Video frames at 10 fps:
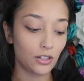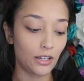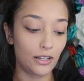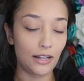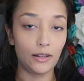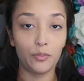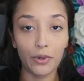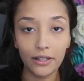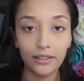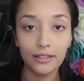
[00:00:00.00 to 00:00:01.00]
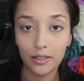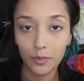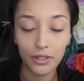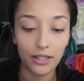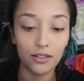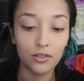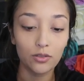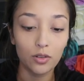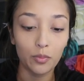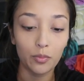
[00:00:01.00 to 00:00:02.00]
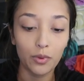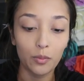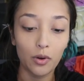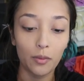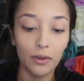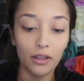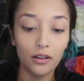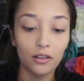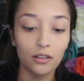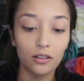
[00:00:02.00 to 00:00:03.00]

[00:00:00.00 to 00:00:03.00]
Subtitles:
and I barely dip it into the pomade.